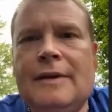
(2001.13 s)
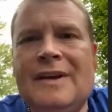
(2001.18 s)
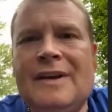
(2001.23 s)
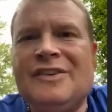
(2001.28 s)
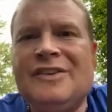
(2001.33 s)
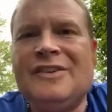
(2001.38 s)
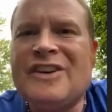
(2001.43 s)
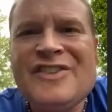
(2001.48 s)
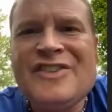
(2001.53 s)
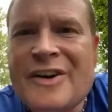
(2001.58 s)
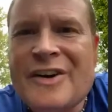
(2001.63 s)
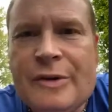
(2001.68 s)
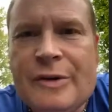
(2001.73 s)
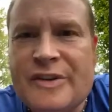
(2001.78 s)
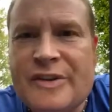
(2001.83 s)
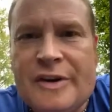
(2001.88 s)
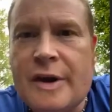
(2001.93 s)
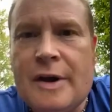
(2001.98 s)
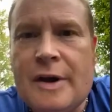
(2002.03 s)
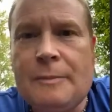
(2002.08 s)
just say no
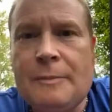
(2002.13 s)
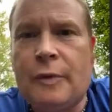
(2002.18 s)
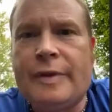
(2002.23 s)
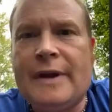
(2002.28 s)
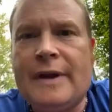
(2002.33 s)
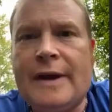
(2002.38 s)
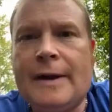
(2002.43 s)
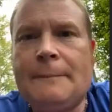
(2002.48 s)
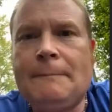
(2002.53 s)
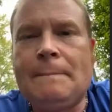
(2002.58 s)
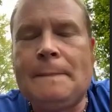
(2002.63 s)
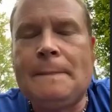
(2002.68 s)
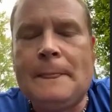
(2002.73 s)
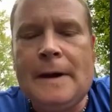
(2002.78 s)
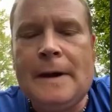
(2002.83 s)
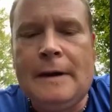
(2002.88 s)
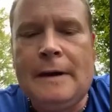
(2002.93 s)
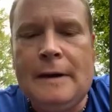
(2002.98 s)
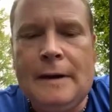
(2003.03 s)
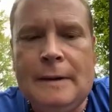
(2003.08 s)
doesn't come with that.
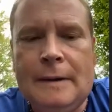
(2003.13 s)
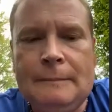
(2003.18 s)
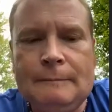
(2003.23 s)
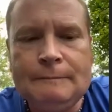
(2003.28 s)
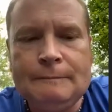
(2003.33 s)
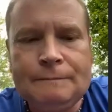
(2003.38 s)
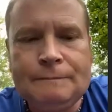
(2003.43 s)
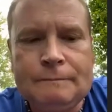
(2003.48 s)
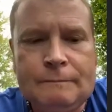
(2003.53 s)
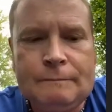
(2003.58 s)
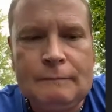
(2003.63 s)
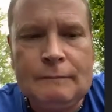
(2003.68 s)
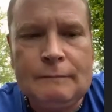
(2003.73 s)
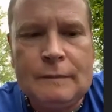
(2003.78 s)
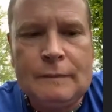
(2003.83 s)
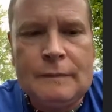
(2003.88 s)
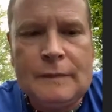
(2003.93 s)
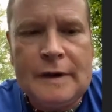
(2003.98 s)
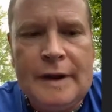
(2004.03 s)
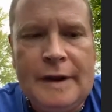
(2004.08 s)
Um,
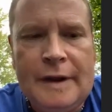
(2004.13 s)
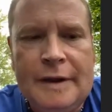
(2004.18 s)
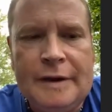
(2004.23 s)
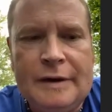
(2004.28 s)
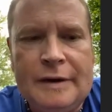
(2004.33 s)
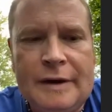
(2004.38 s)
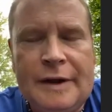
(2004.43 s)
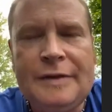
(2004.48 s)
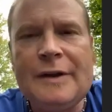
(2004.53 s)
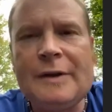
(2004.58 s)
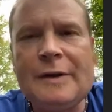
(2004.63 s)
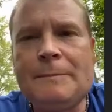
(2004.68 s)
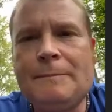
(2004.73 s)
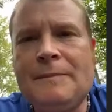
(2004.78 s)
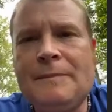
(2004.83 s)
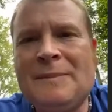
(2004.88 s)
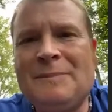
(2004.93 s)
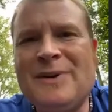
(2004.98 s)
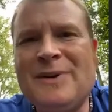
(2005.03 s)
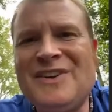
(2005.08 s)
and I think
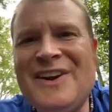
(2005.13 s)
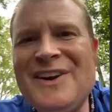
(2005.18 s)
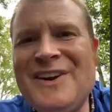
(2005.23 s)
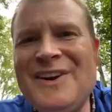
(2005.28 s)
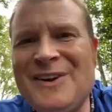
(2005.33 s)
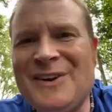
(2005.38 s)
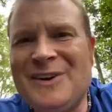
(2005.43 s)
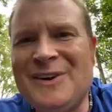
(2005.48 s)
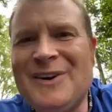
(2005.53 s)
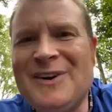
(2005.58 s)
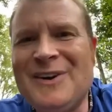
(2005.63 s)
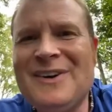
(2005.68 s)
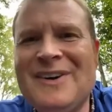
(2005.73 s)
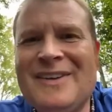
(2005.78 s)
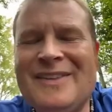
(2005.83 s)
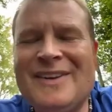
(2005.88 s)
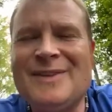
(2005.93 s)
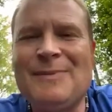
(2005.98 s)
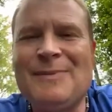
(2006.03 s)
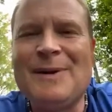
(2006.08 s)
in particular,
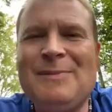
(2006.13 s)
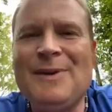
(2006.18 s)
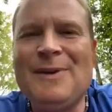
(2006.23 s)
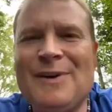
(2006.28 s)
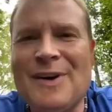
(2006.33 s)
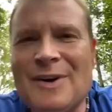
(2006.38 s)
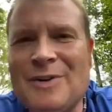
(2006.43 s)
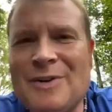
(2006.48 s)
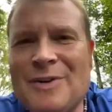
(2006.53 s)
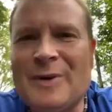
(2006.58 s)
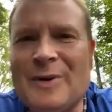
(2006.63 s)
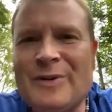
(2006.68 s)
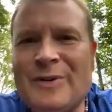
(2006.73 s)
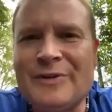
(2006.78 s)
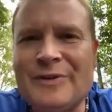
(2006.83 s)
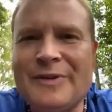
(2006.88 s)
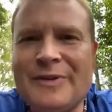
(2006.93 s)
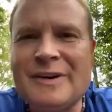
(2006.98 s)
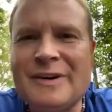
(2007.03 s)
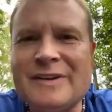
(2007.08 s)
this might be a controversial
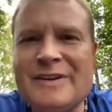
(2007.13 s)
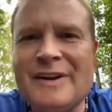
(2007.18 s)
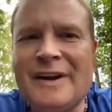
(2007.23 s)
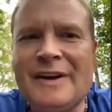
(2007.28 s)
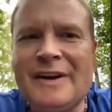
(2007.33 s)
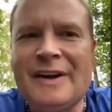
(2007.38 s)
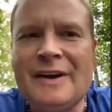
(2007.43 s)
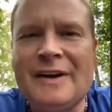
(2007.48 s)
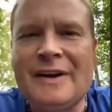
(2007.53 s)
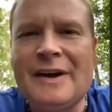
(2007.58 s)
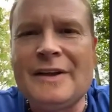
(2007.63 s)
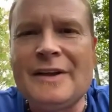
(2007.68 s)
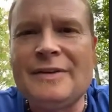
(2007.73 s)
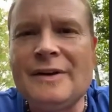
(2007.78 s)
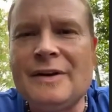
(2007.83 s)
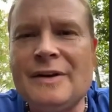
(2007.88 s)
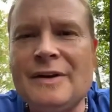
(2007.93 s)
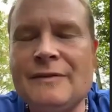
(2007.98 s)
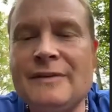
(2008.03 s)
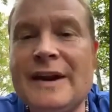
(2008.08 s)
thing to say. I
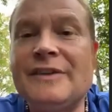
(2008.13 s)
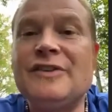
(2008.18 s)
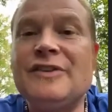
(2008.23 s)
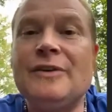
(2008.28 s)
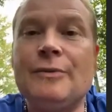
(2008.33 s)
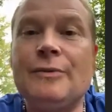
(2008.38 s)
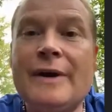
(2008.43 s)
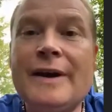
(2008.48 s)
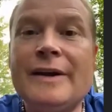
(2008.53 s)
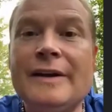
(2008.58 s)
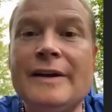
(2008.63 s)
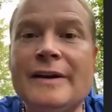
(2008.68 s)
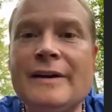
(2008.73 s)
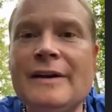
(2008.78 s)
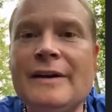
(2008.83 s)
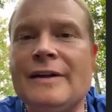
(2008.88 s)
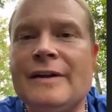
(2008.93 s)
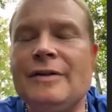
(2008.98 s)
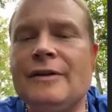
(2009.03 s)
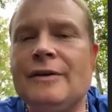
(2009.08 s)
think of Nancy Reagan
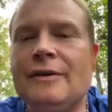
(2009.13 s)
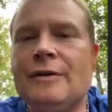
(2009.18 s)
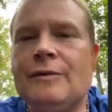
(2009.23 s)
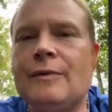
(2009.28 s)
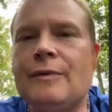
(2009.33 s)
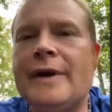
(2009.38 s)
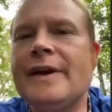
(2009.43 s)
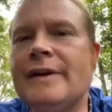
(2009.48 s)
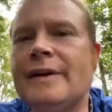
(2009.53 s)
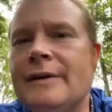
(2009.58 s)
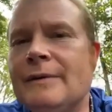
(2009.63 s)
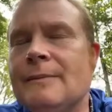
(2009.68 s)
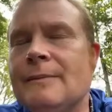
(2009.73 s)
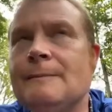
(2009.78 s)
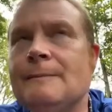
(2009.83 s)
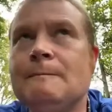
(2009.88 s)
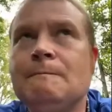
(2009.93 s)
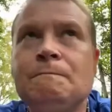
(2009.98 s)
and the Reagan